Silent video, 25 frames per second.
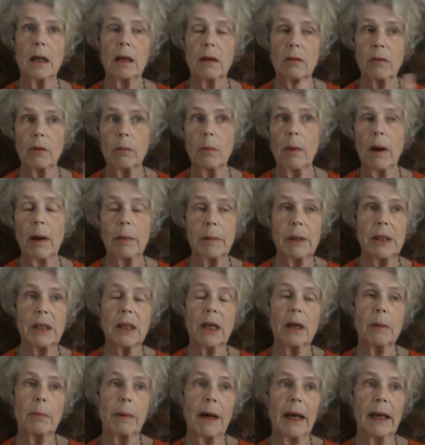remind me to
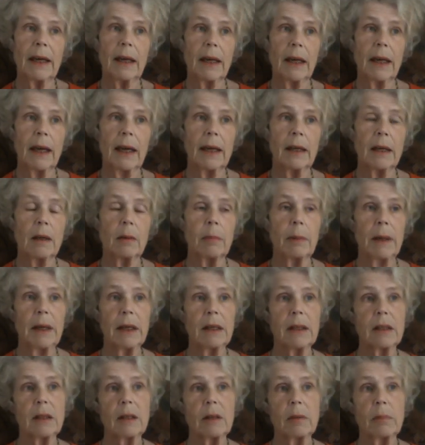go back again a
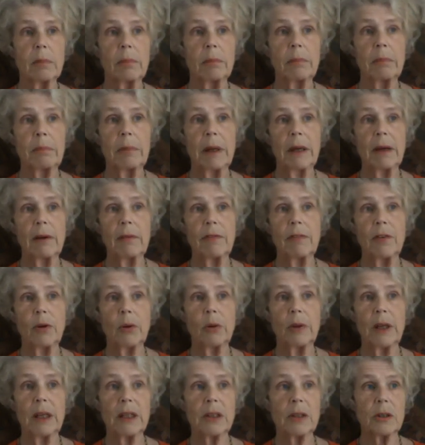bit
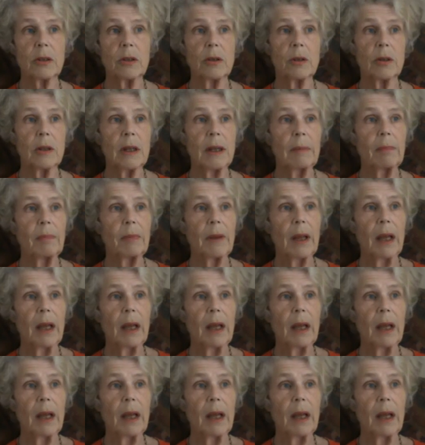before that story.